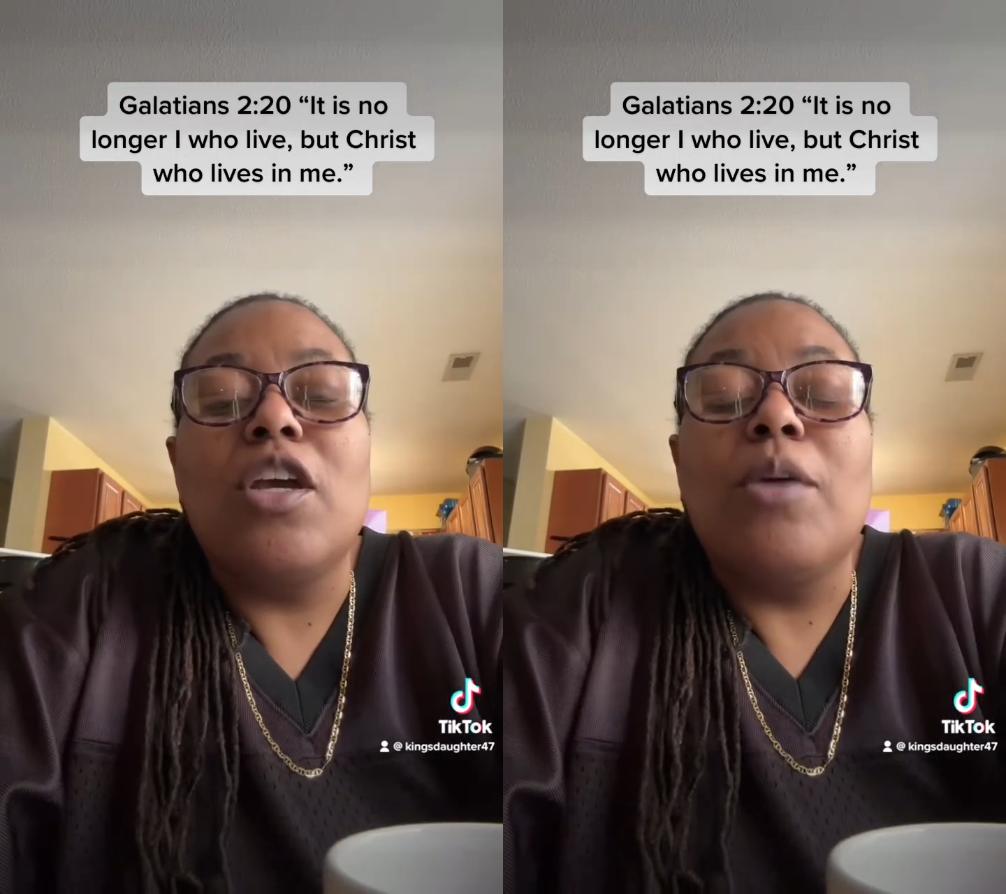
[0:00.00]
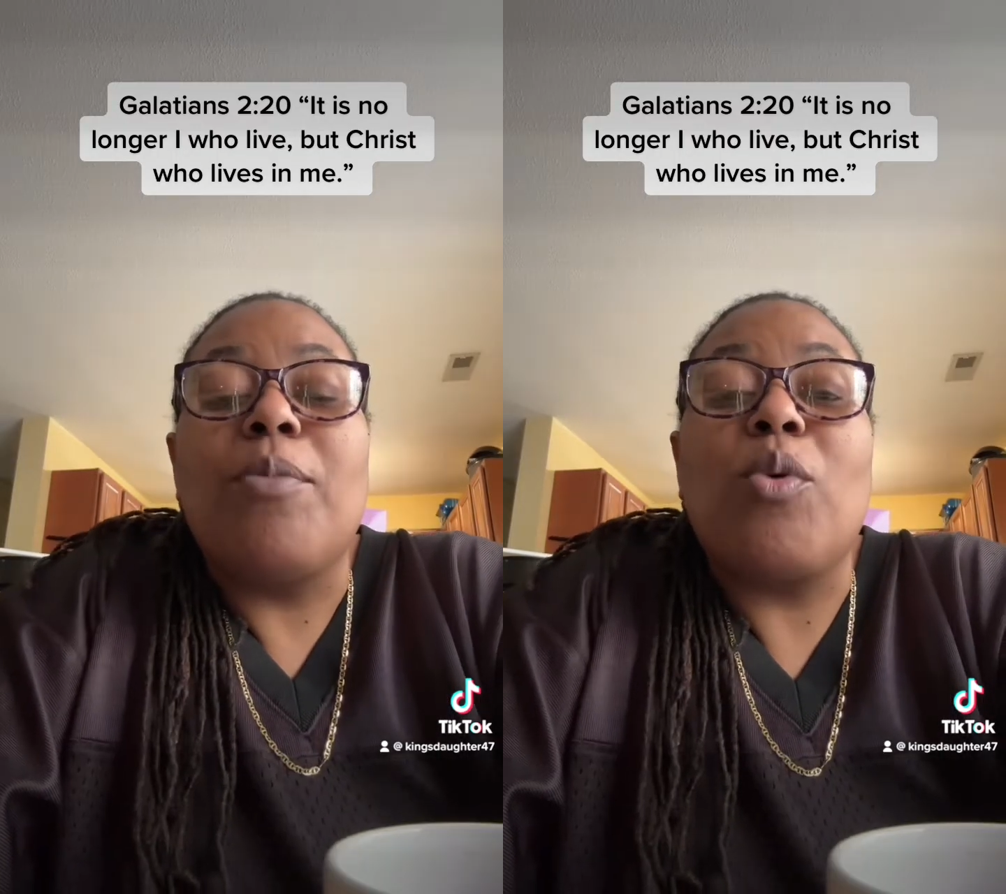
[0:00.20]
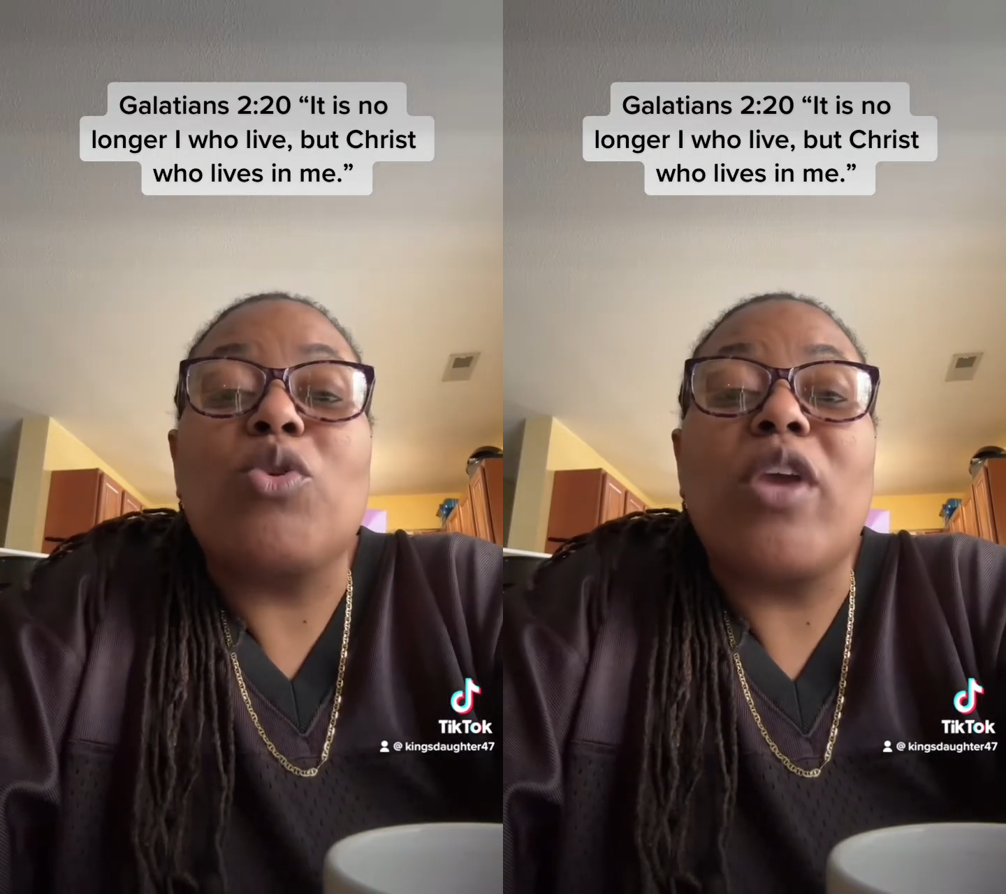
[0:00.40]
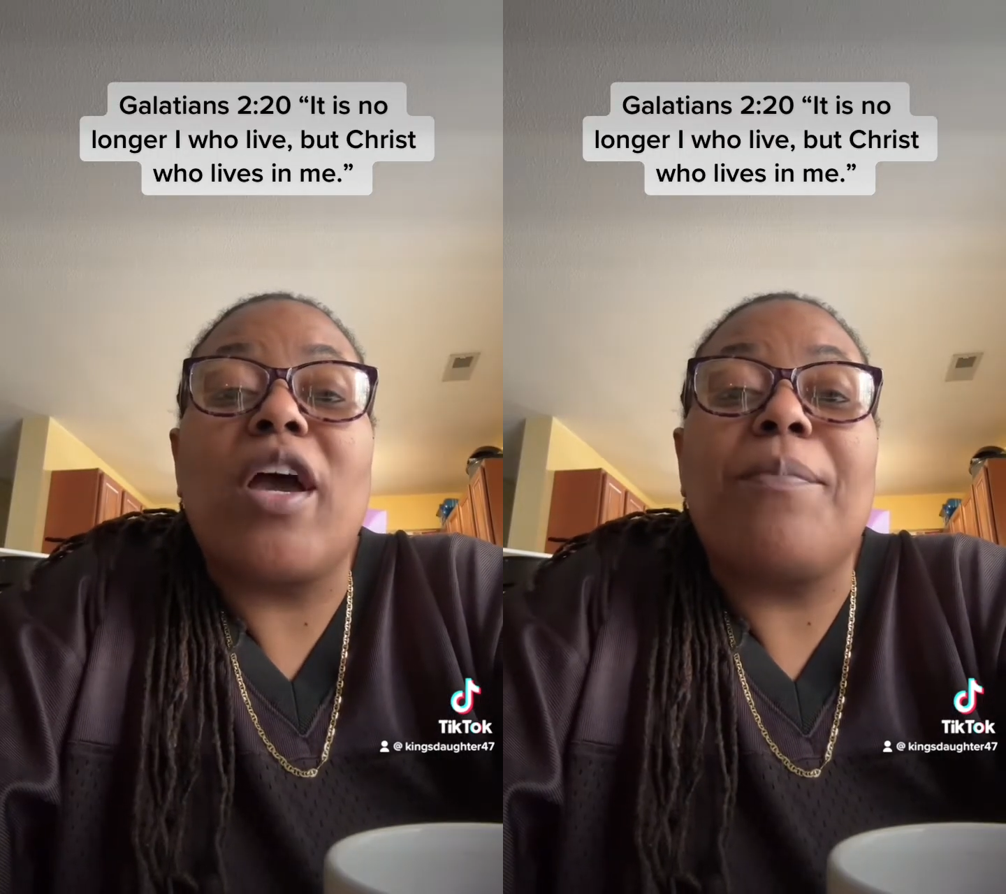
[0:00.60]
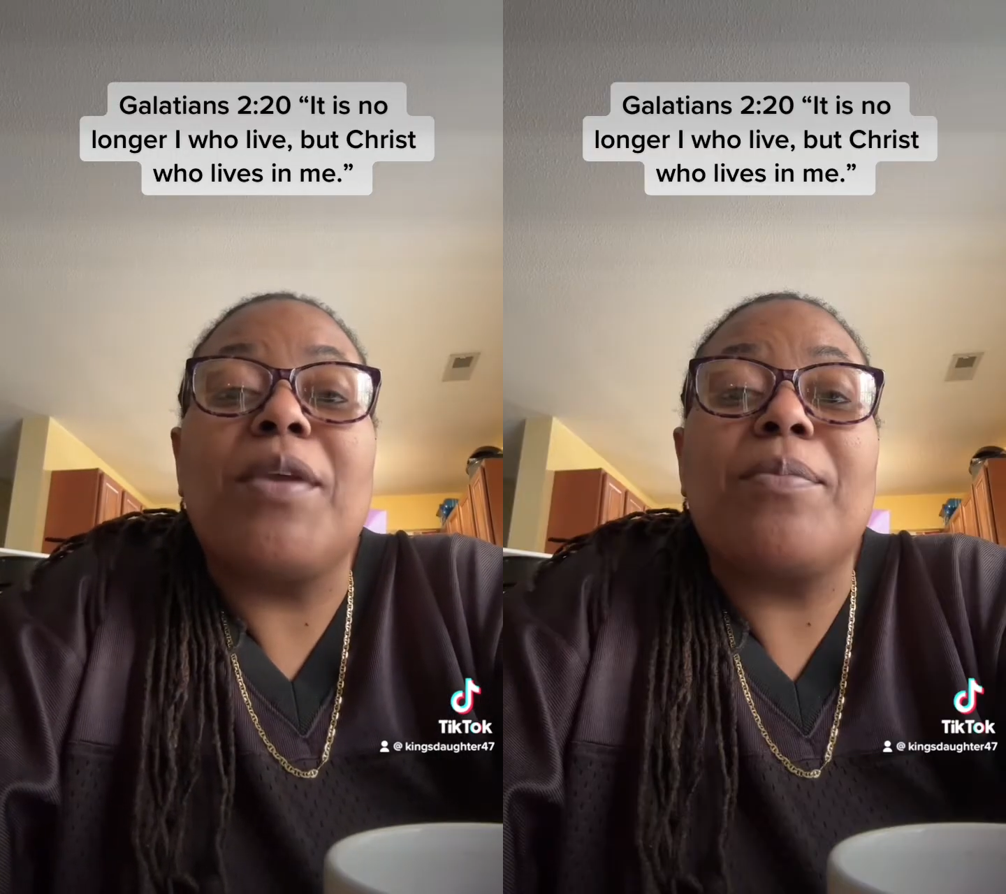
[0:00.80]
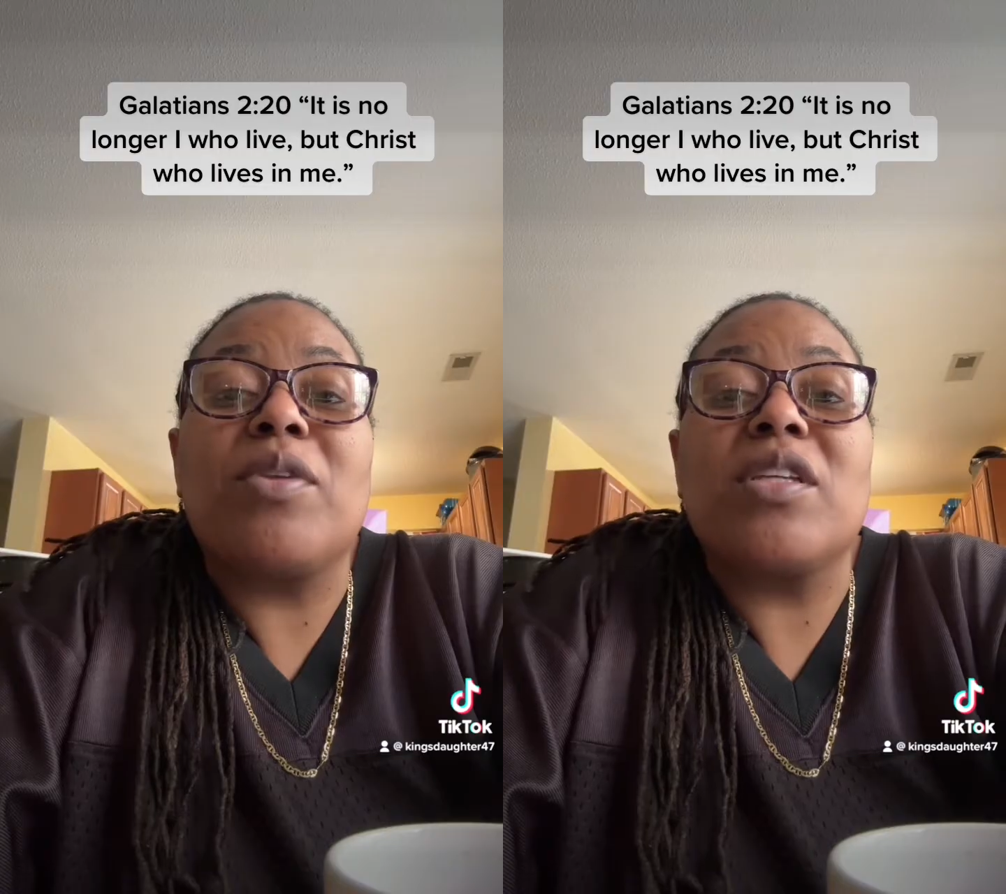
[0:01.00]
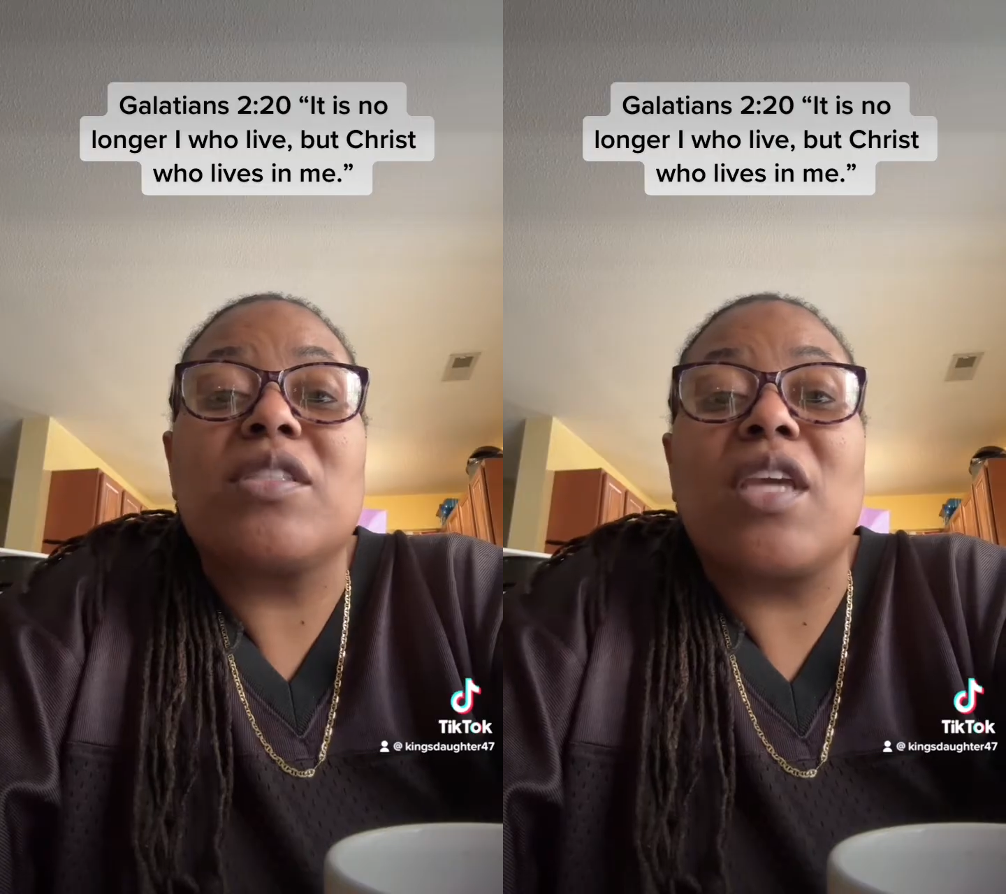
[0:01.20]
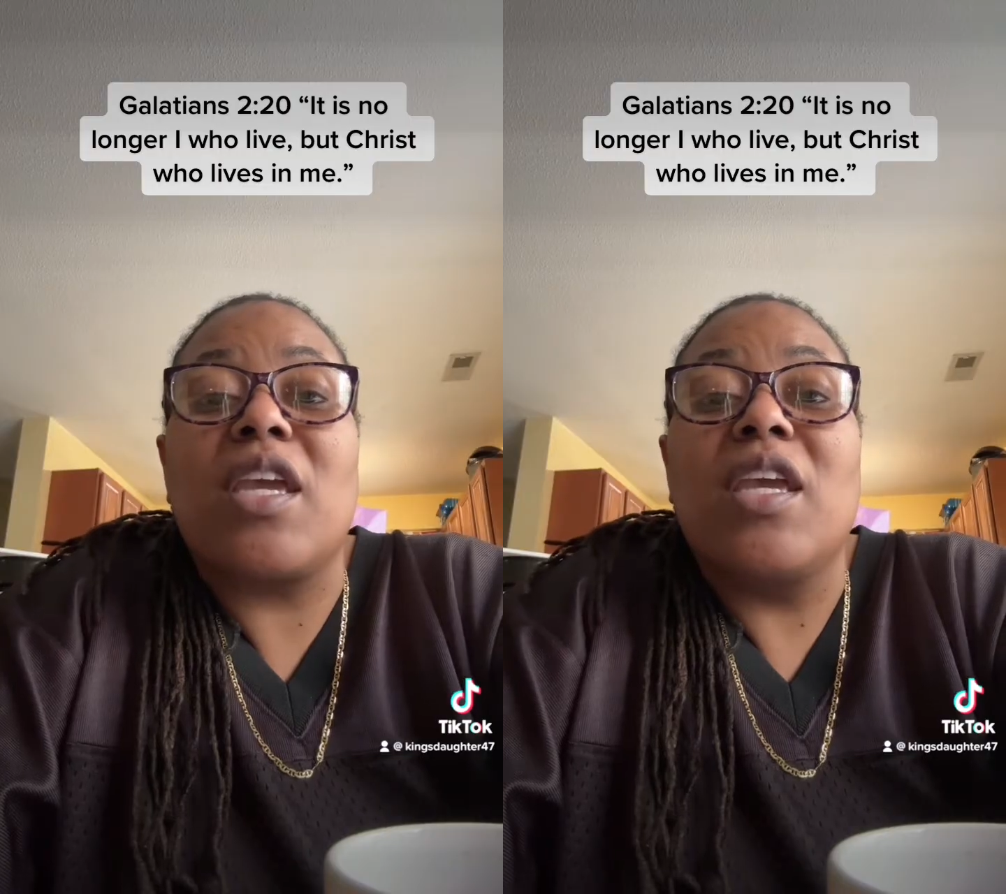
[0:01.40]
But when you have people that
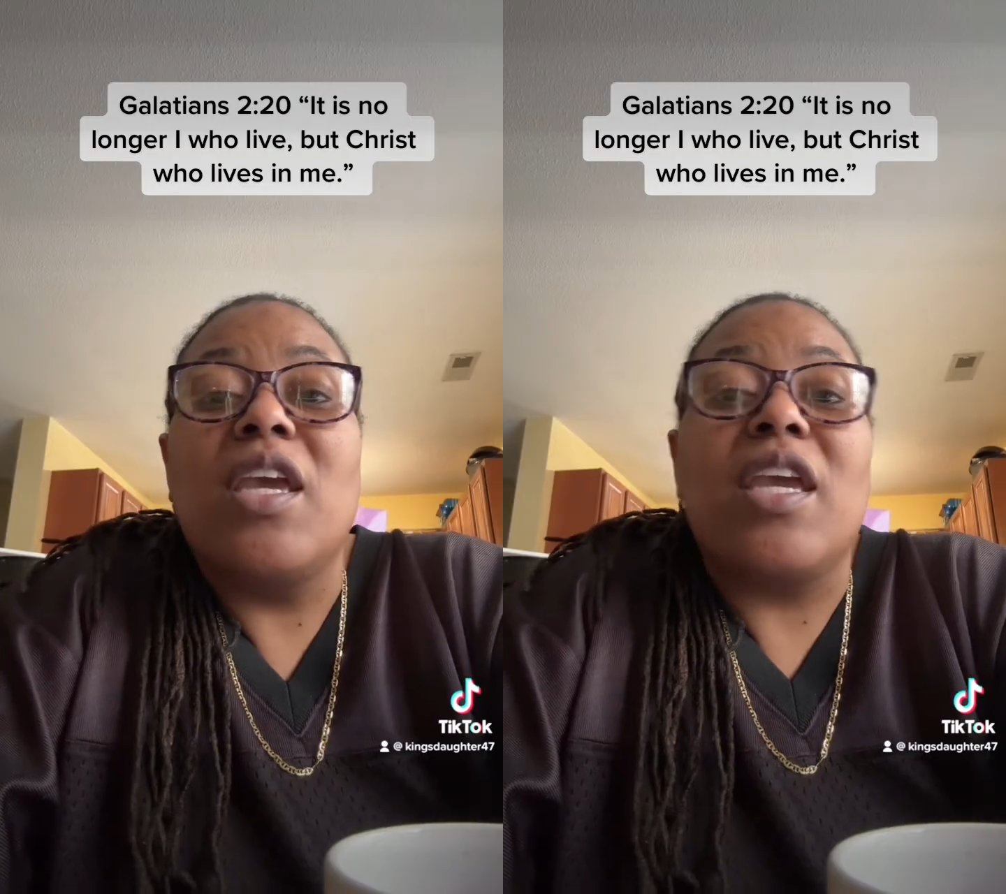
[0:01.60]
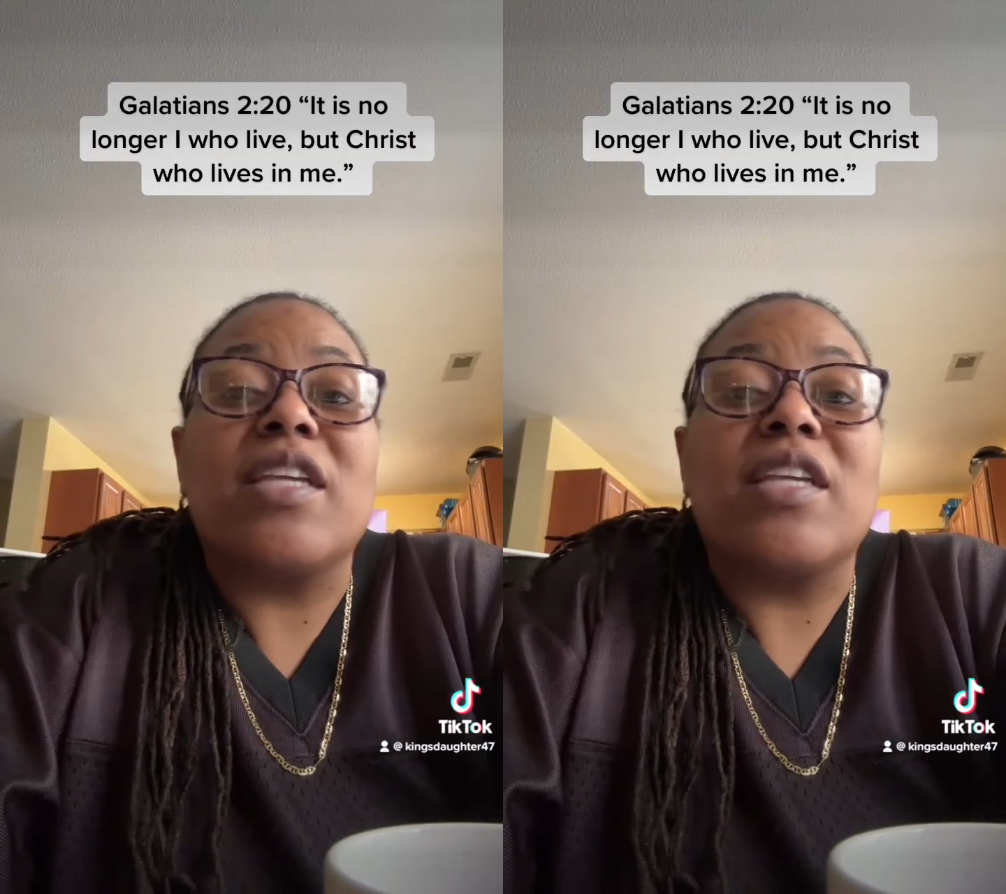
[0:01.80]
say